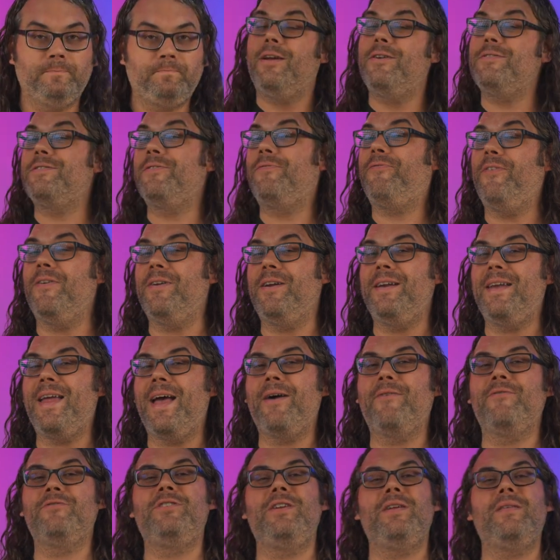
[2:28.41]
Here's a fun
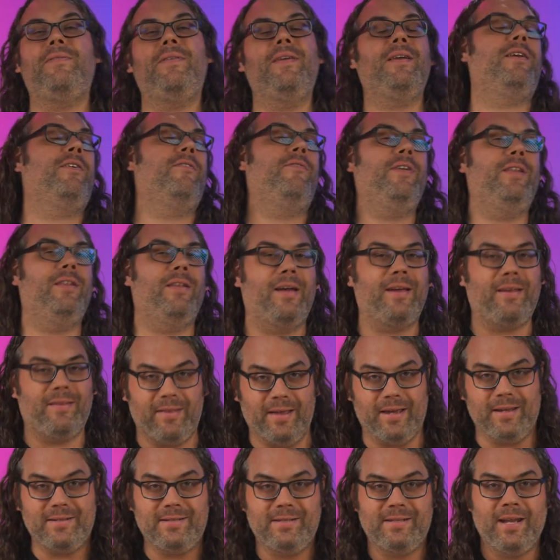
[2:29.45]
analogy. Think of it like
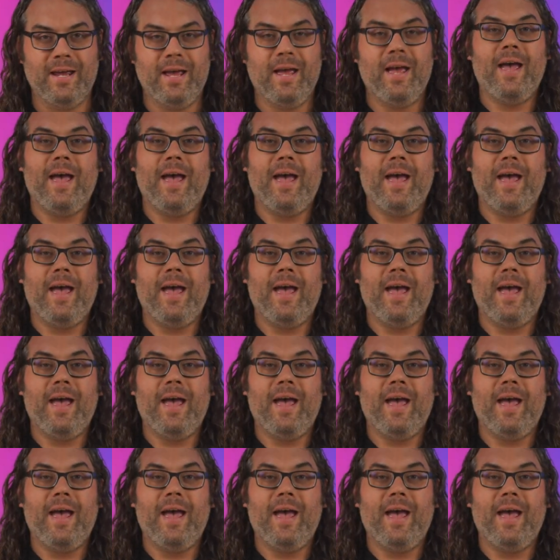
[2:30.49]
this.